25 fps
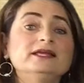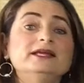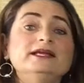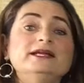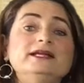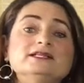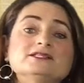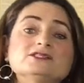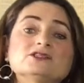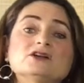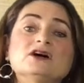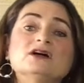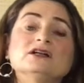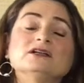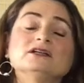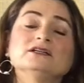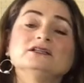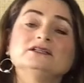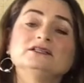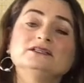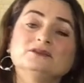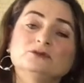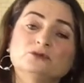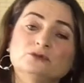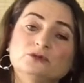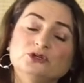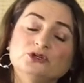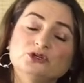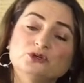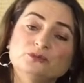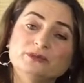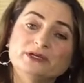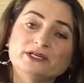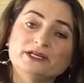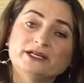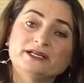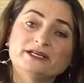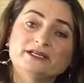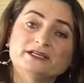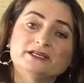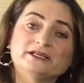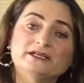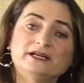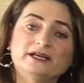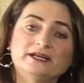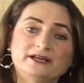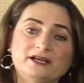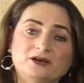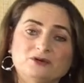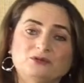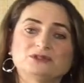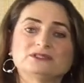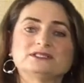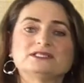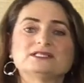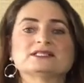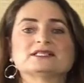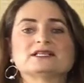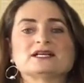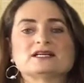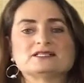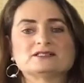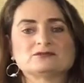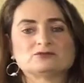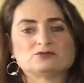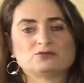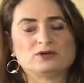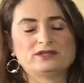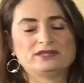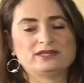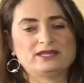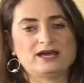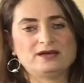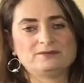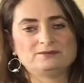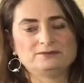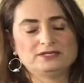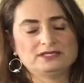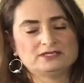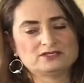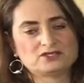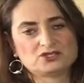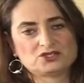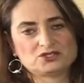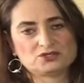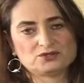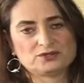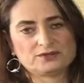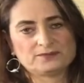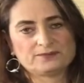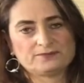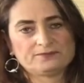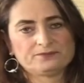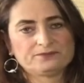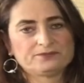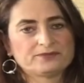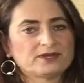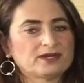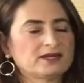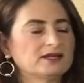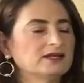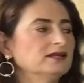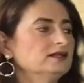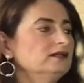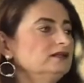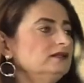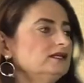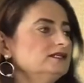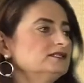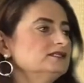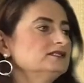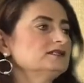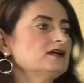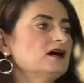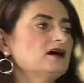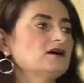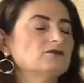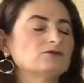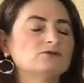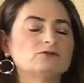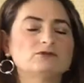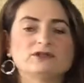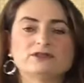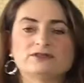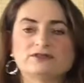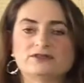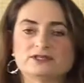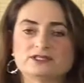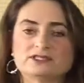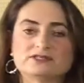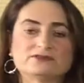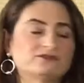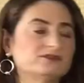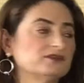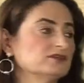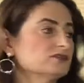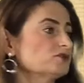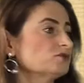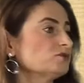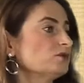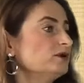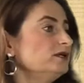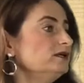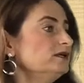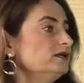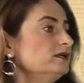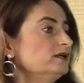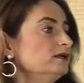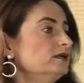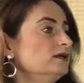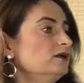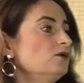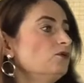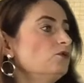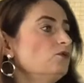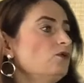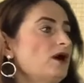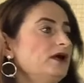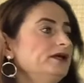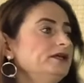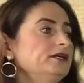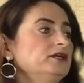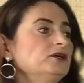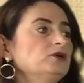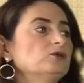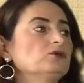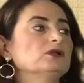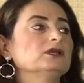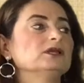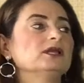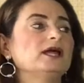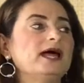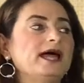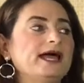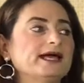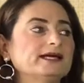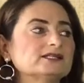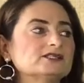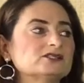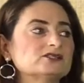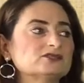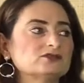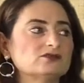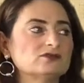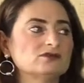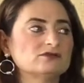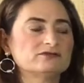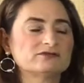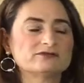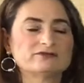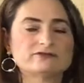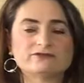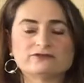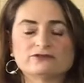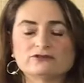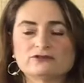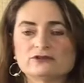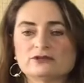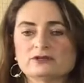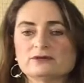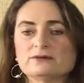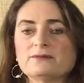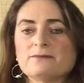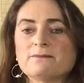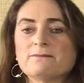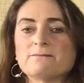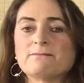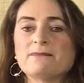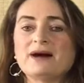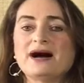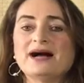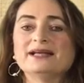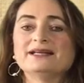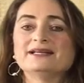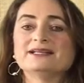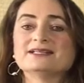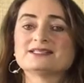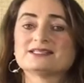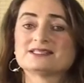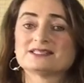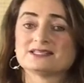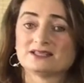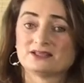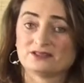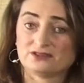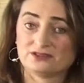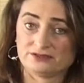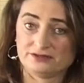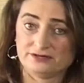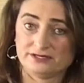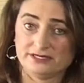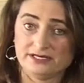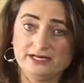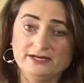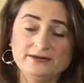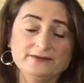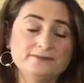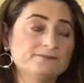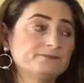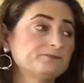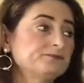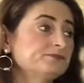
it's on the numerator, and I will discuss what that means soon. Let's start with this first one, y equal x over 4 minus 3.